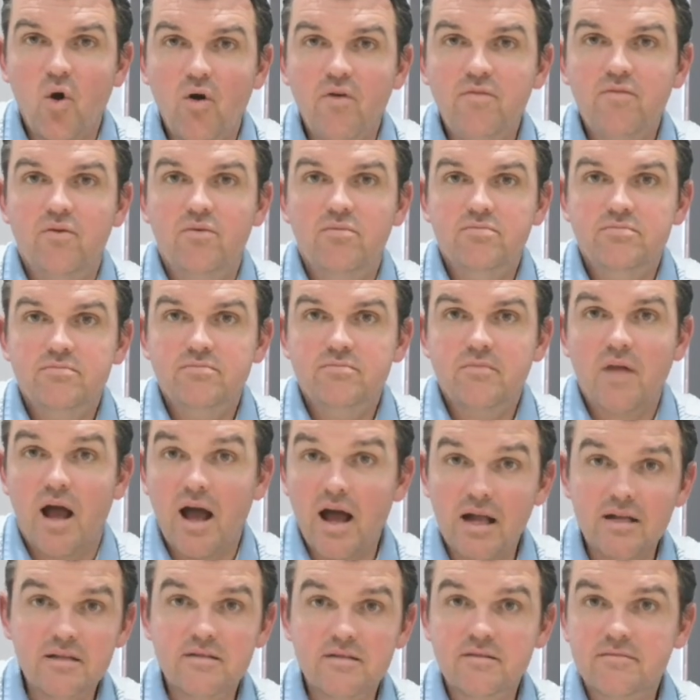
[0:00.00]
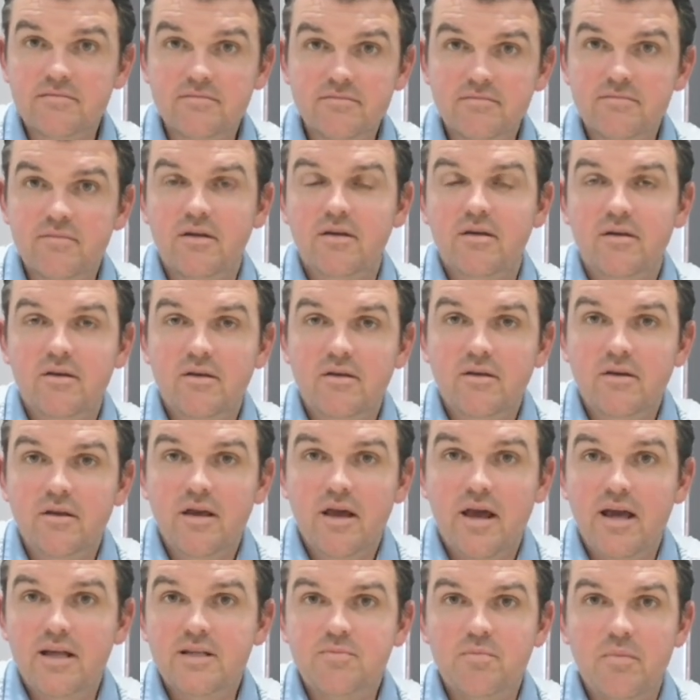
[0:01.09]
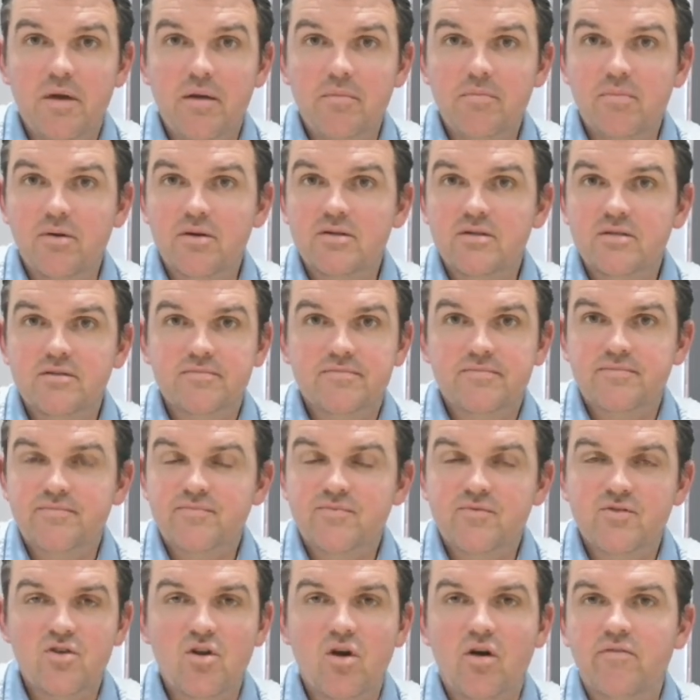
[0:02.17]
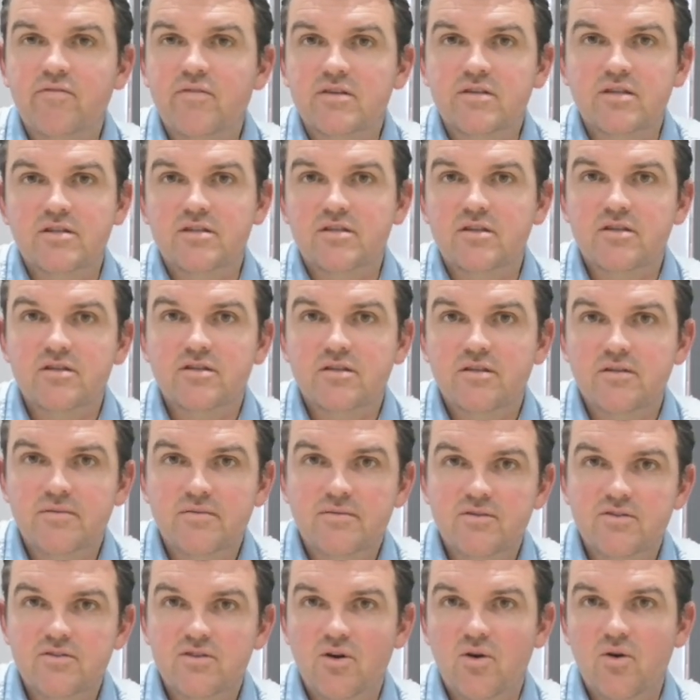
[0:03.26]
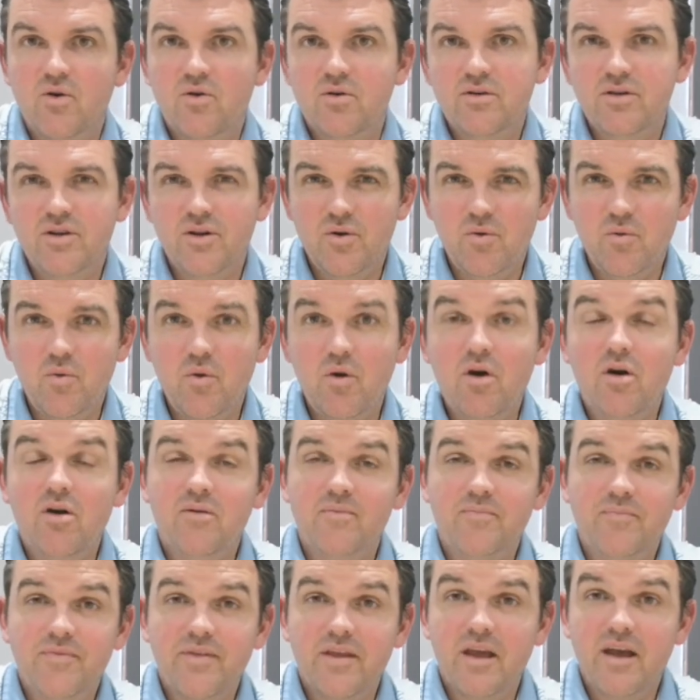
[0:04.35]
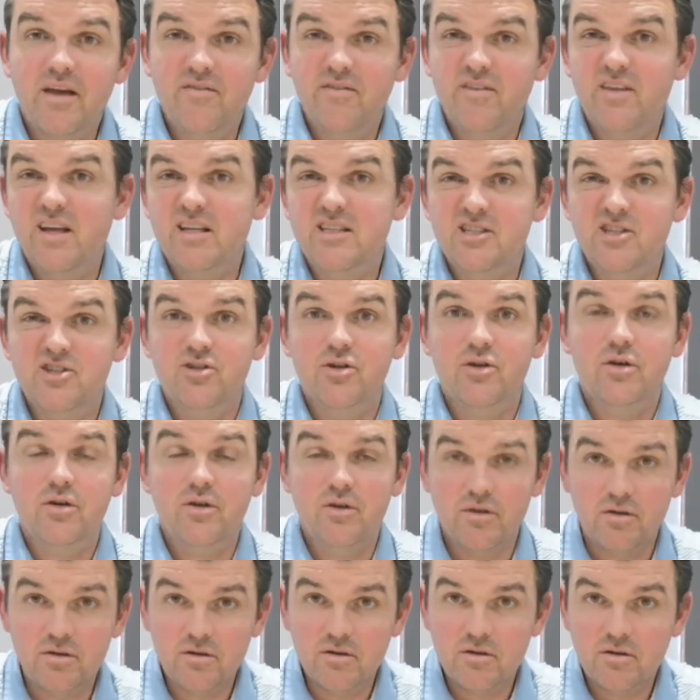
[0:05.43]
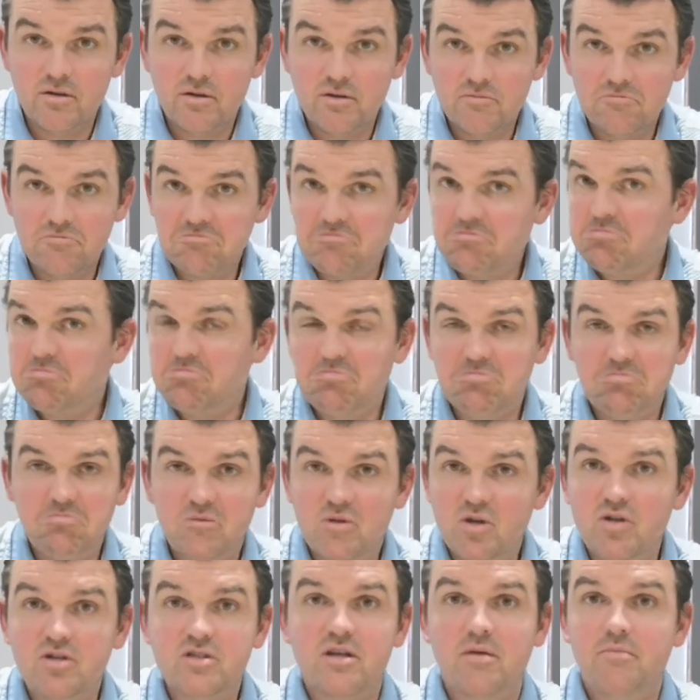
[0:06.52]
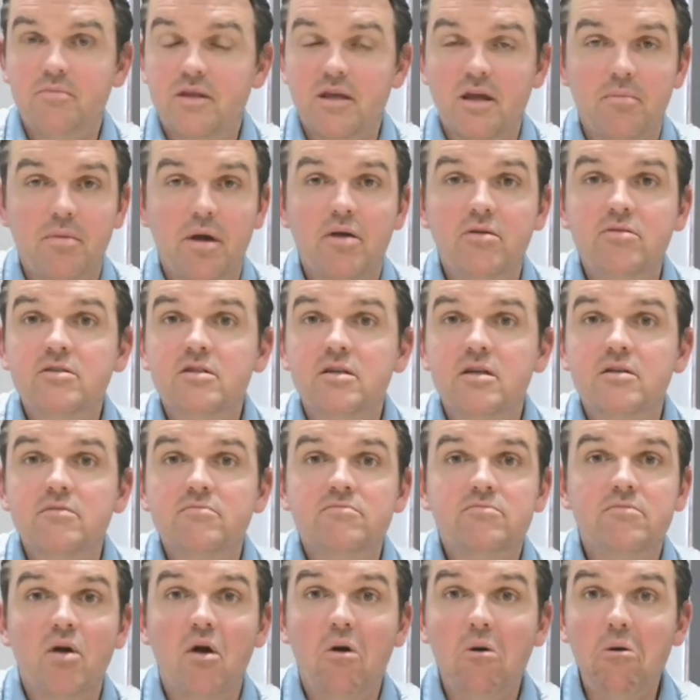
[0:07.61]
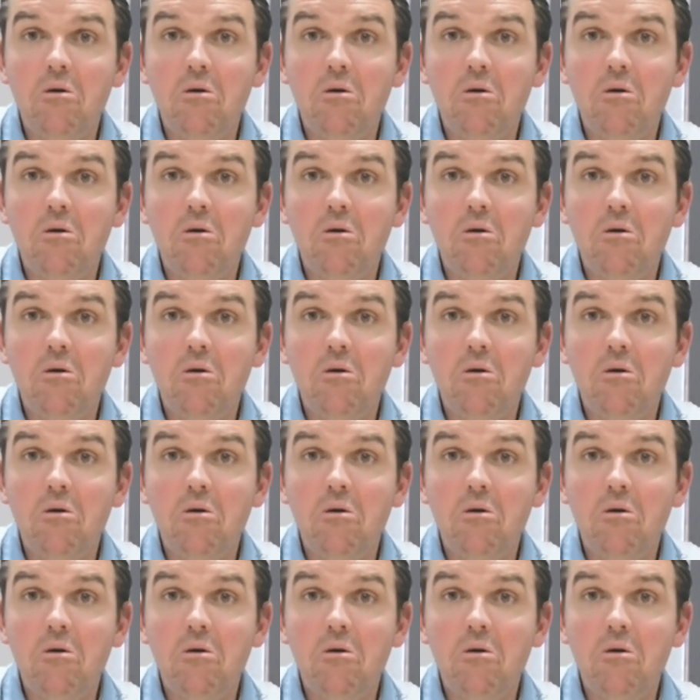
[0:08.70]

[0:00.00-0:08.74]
Awful. And it's members, it's not visitors. So you know what? If this is you, do something about it.